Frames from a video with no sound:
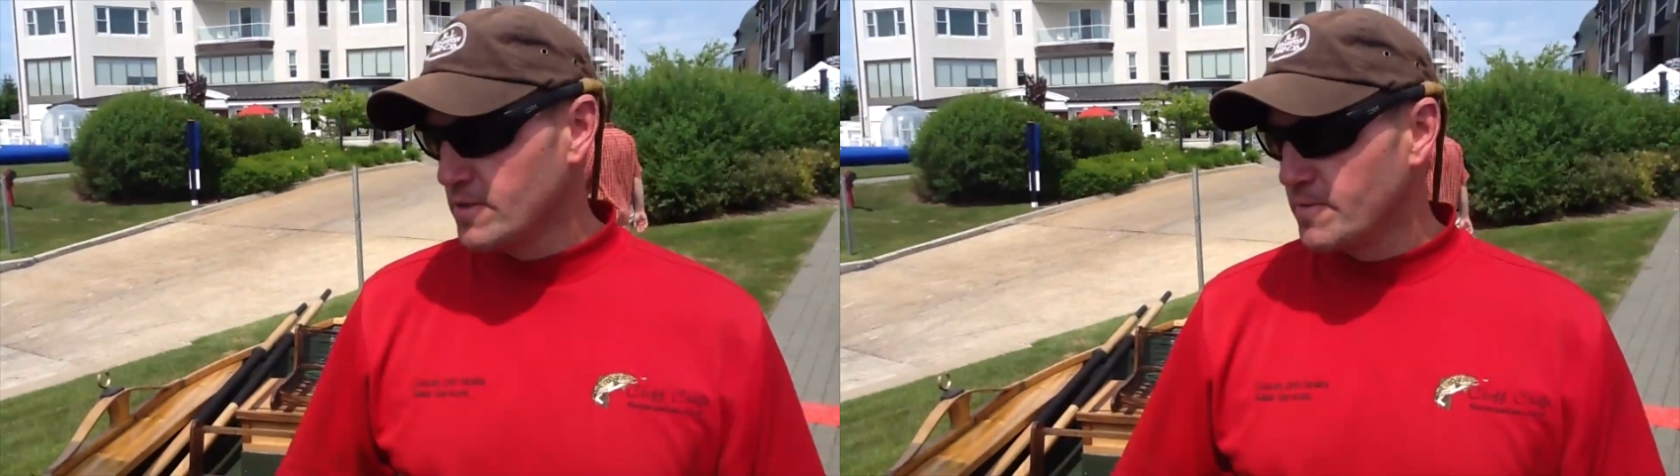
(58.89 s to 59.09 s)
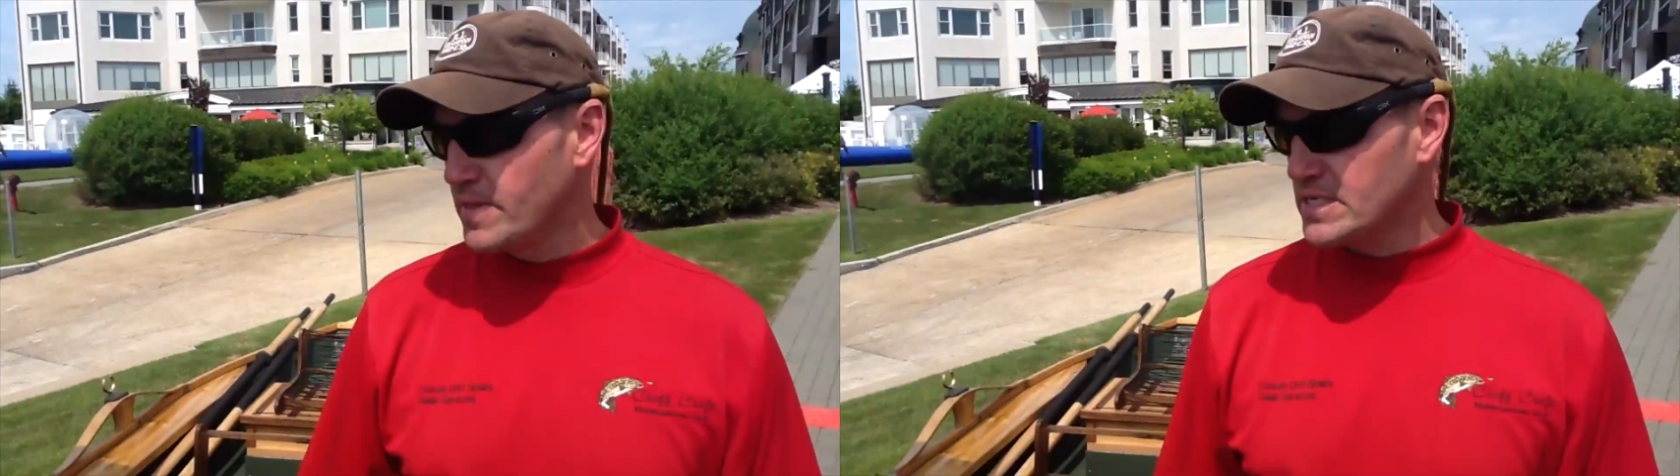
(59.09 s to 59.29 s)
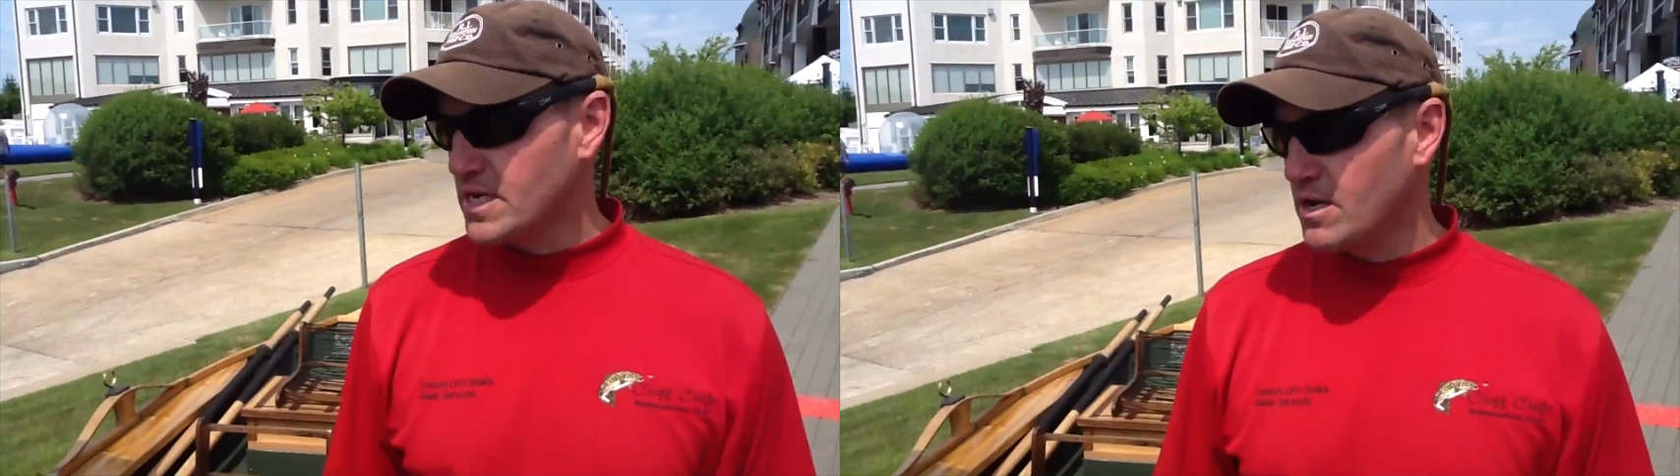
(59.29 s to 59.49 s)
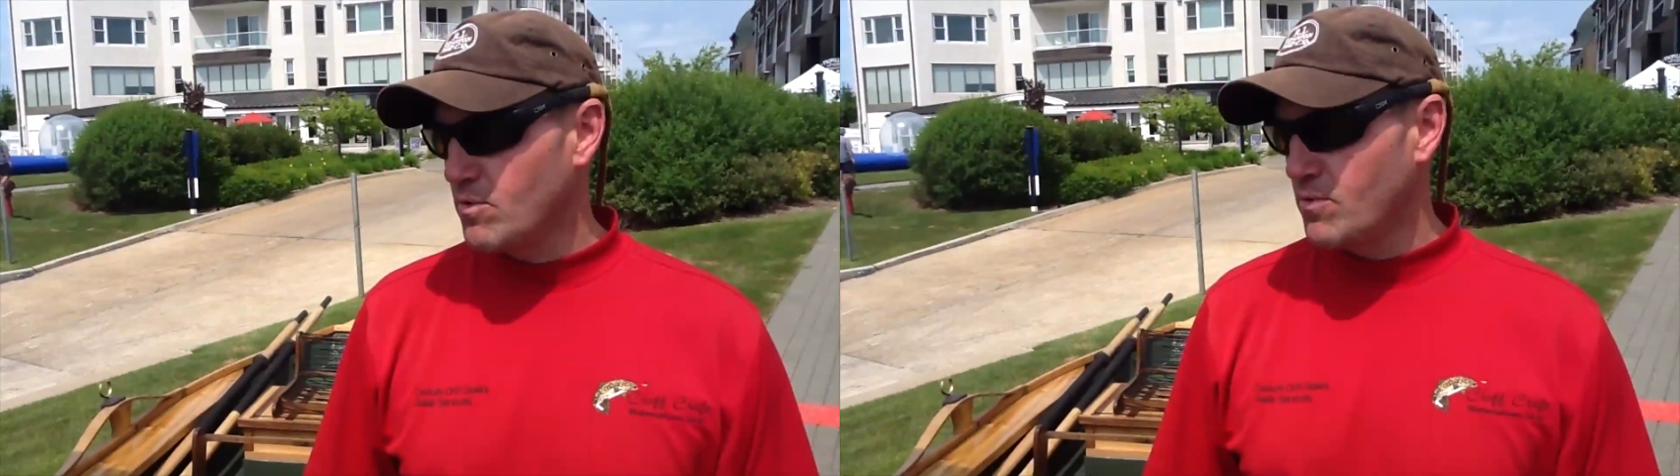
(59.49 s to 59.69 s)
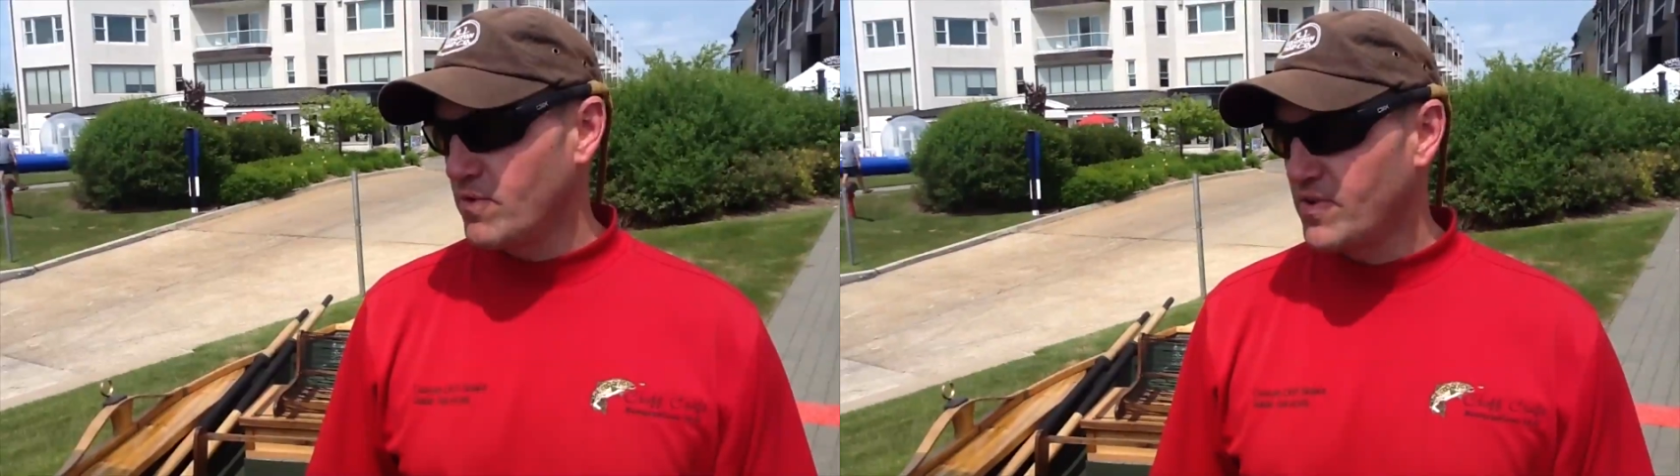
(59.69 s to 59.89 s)
that's kind of
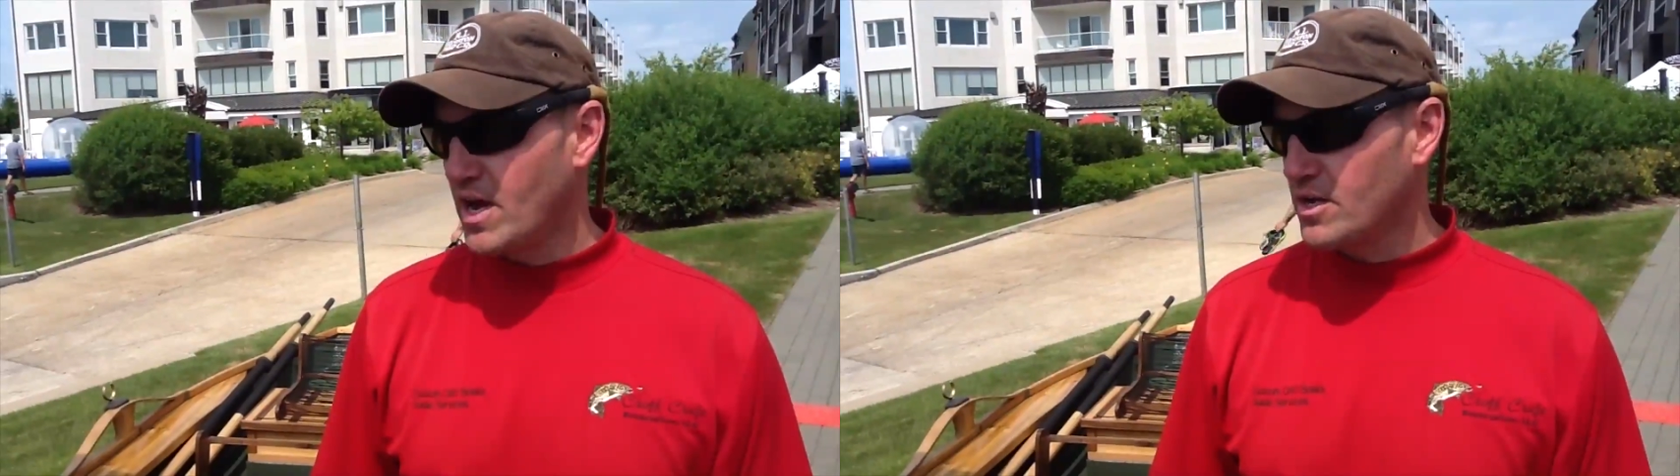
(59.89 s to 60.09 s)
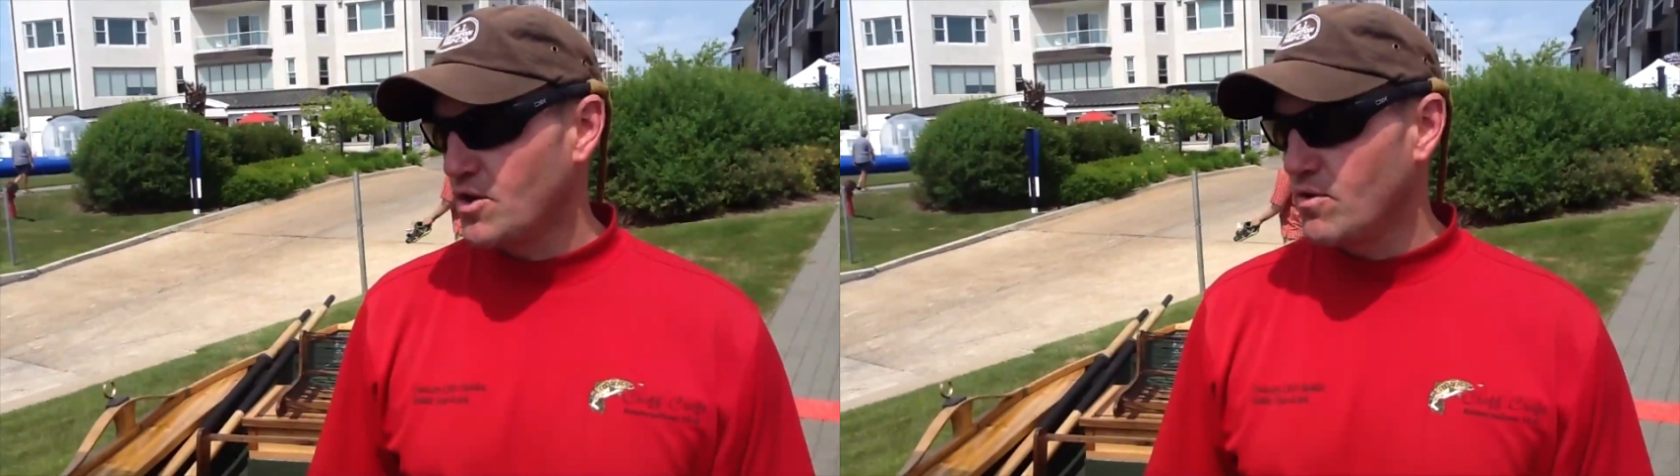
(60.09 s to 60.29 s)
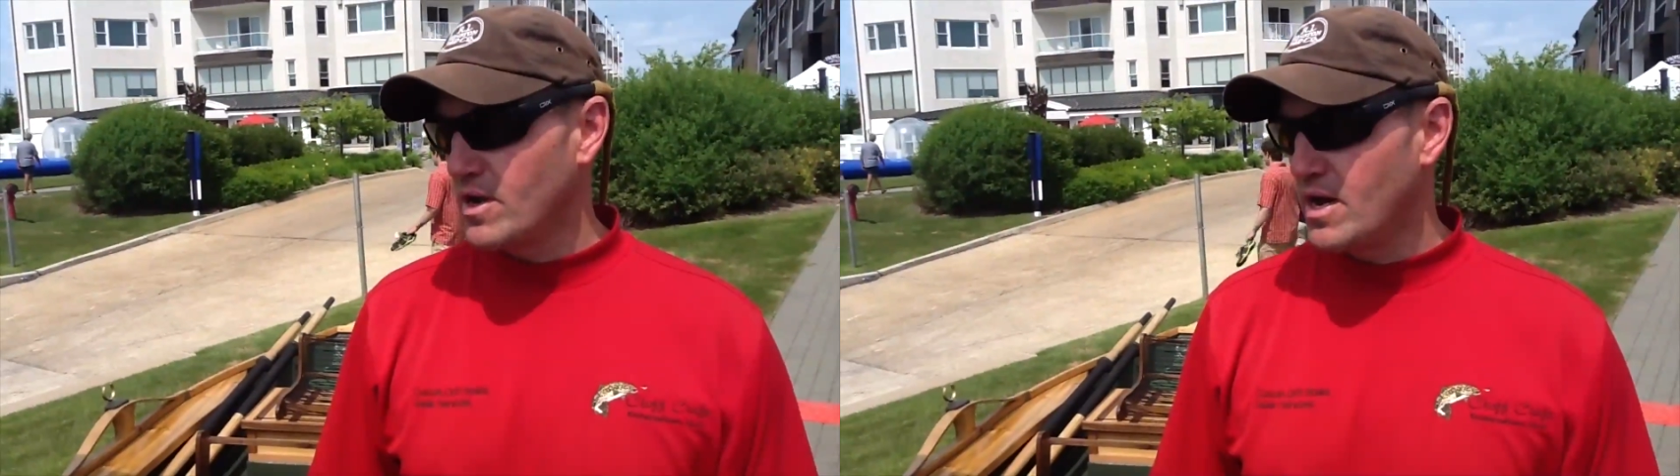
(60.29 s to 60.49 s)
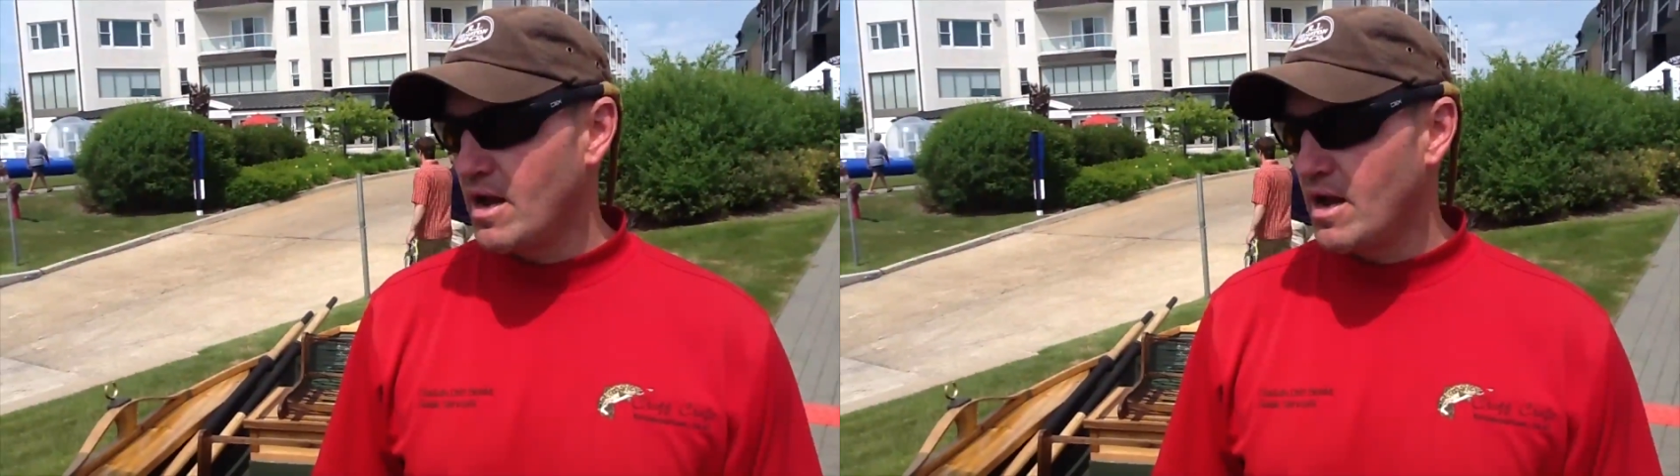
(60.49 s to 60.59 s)
what we've got going on.